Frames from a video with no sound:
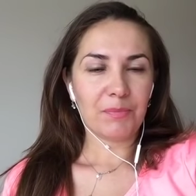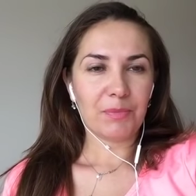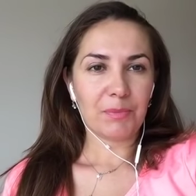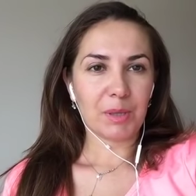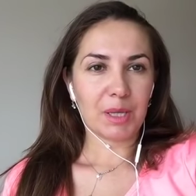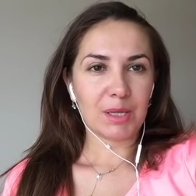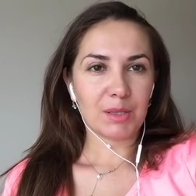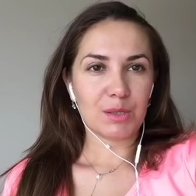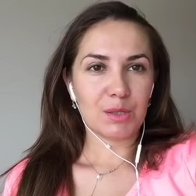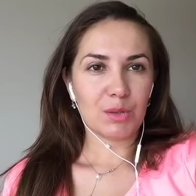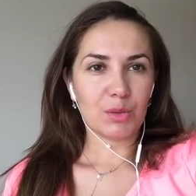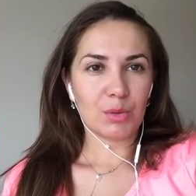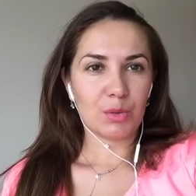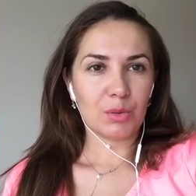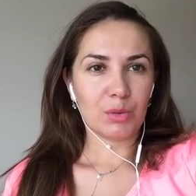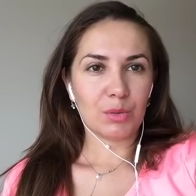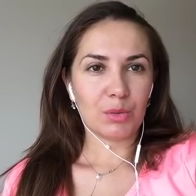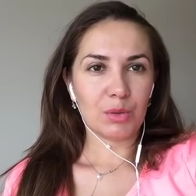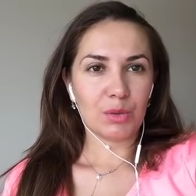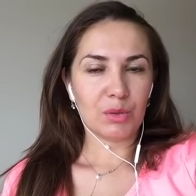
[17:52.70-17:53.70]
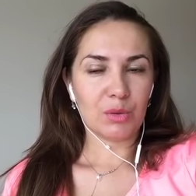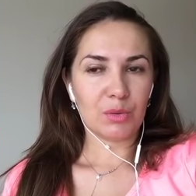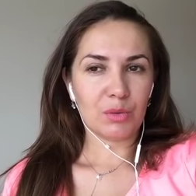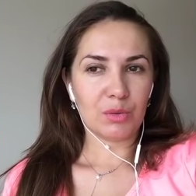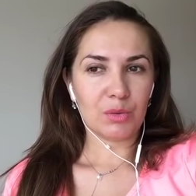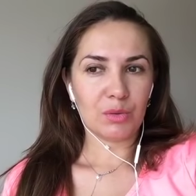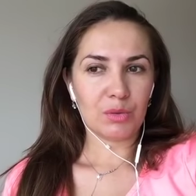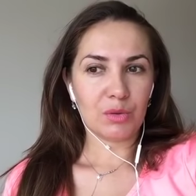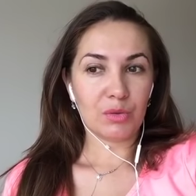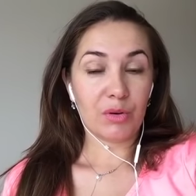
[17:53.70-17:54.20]
because
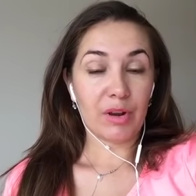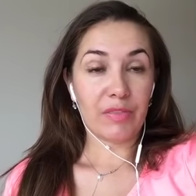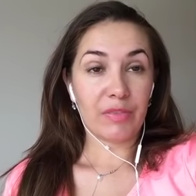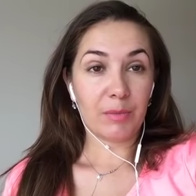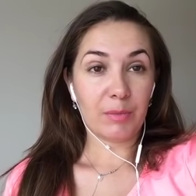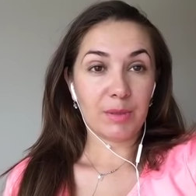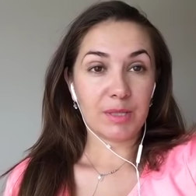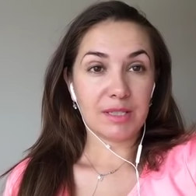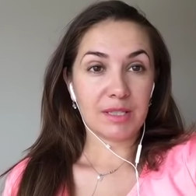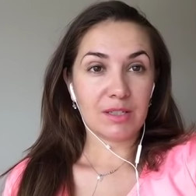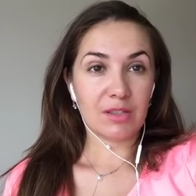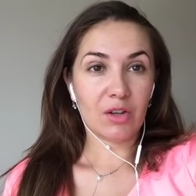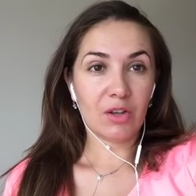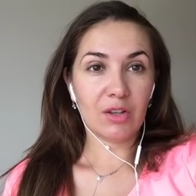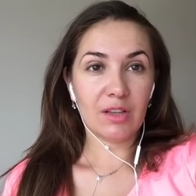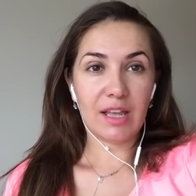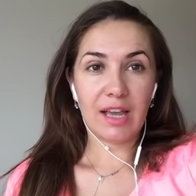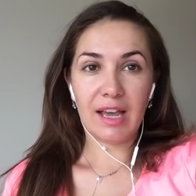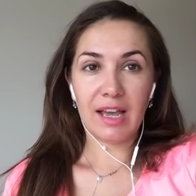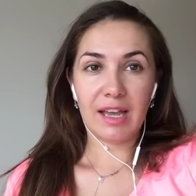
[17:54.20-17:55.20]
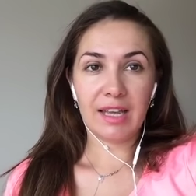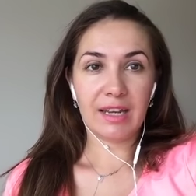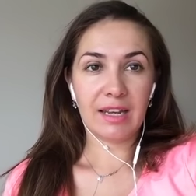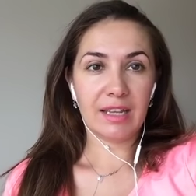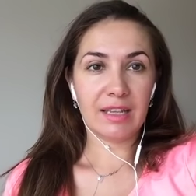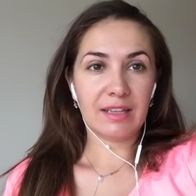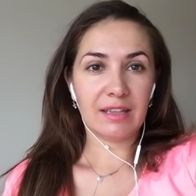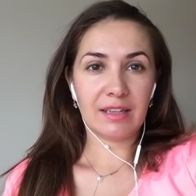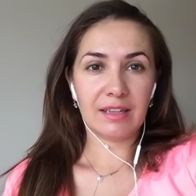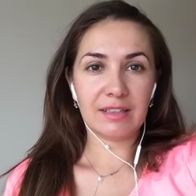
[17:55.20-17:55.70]
you run the business online,
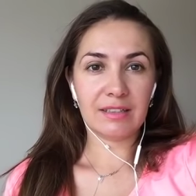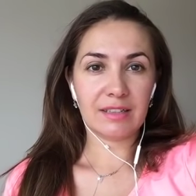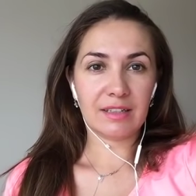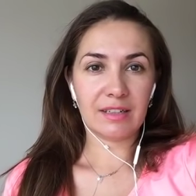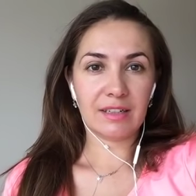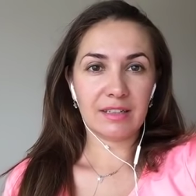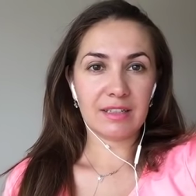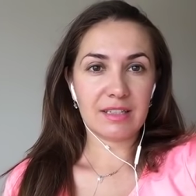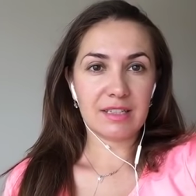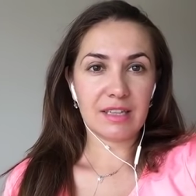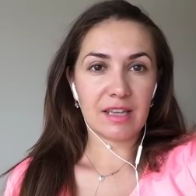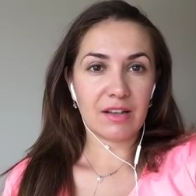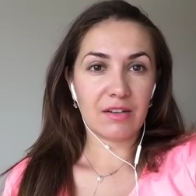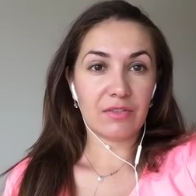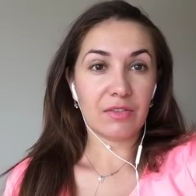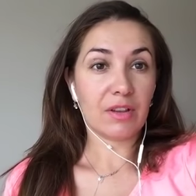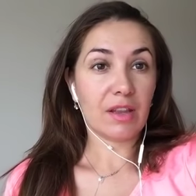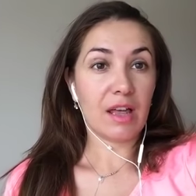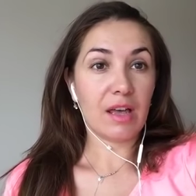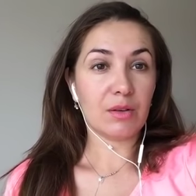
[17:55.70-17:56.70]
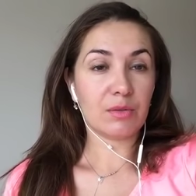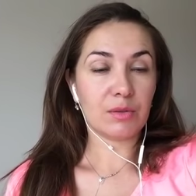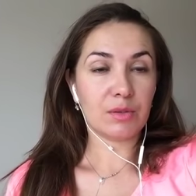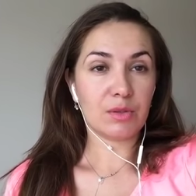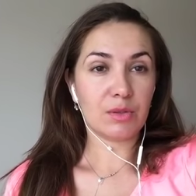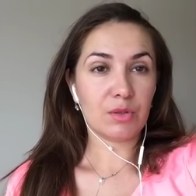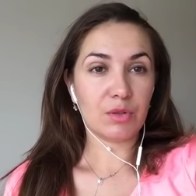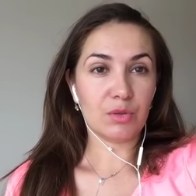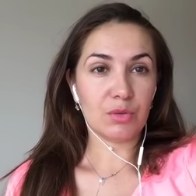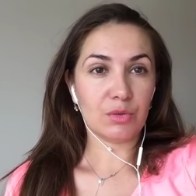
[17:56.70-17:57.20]
and the internet itself allows
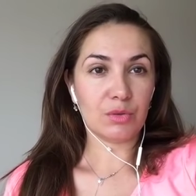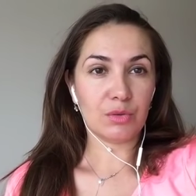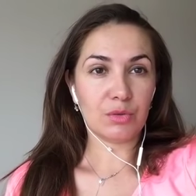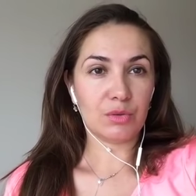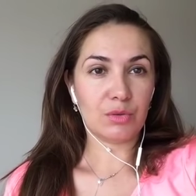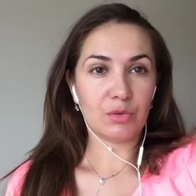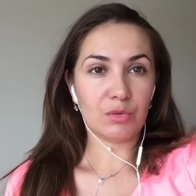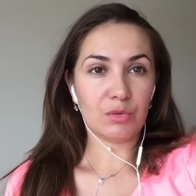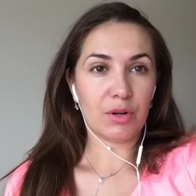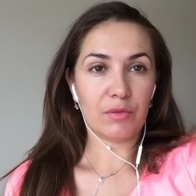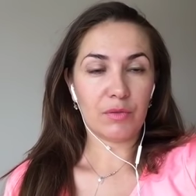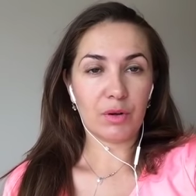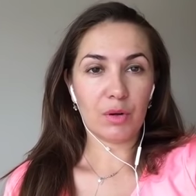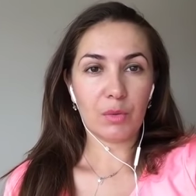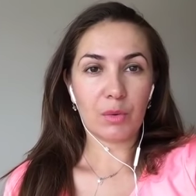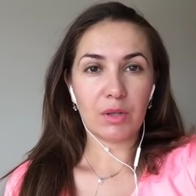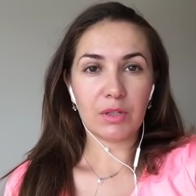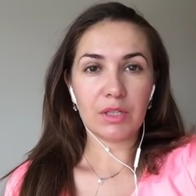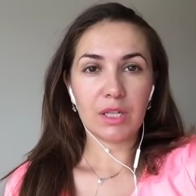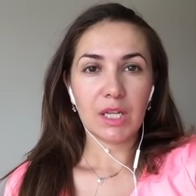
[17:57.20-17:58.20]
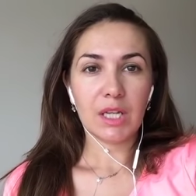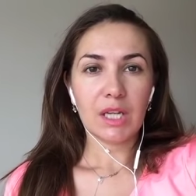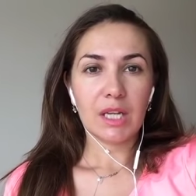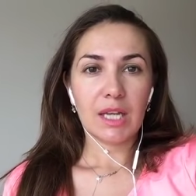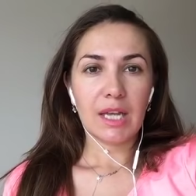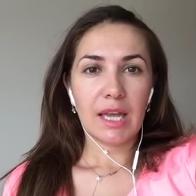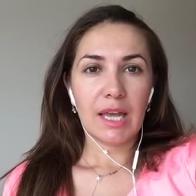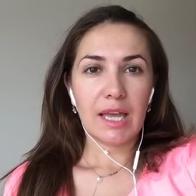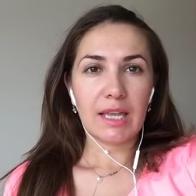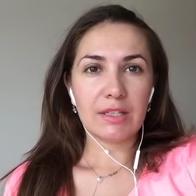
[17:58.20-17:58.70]
to do whatever you want.
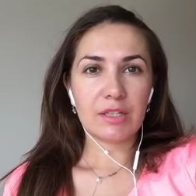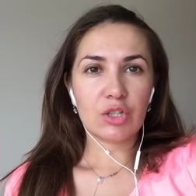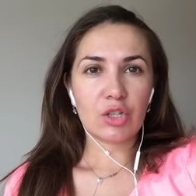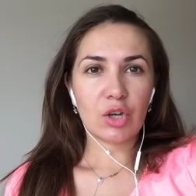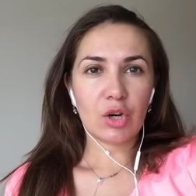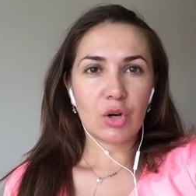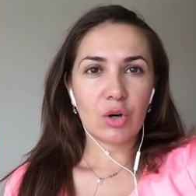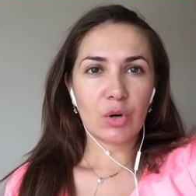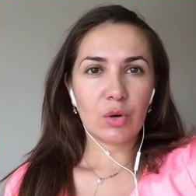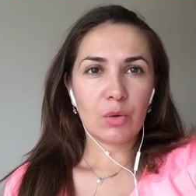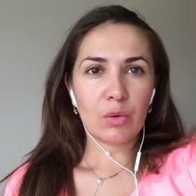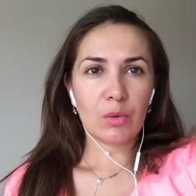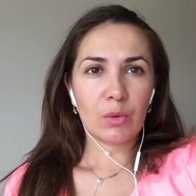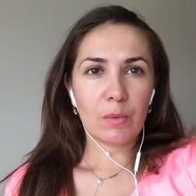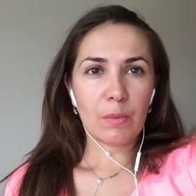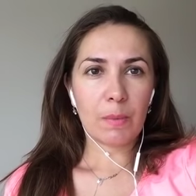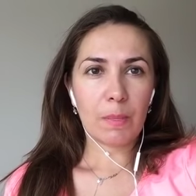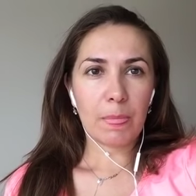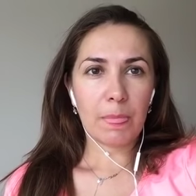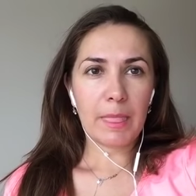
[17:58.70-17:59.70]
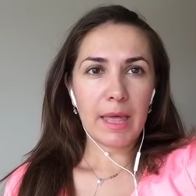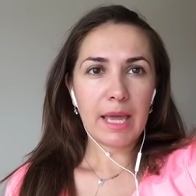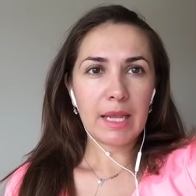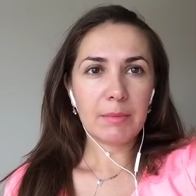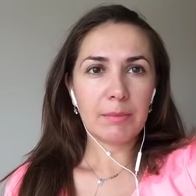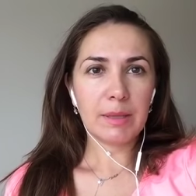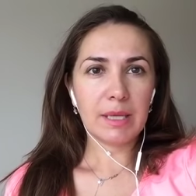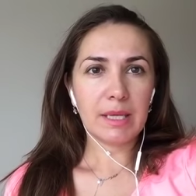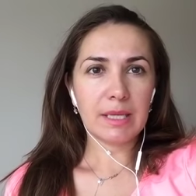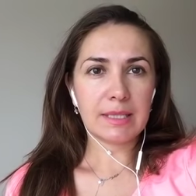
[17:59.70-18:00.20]
And so
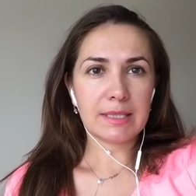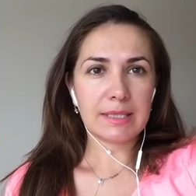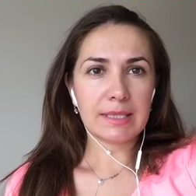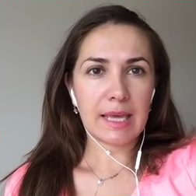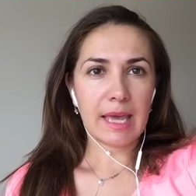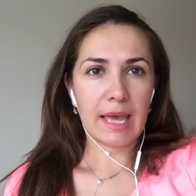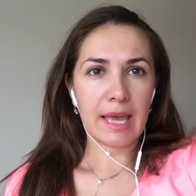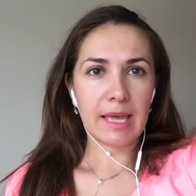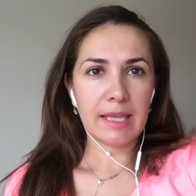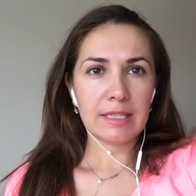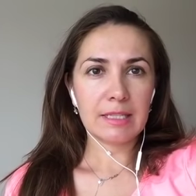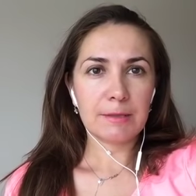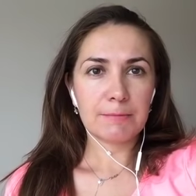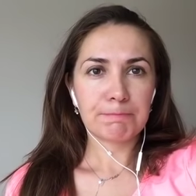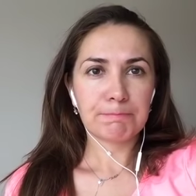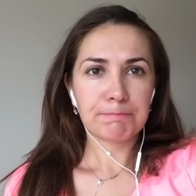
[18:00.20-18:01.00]
that being said,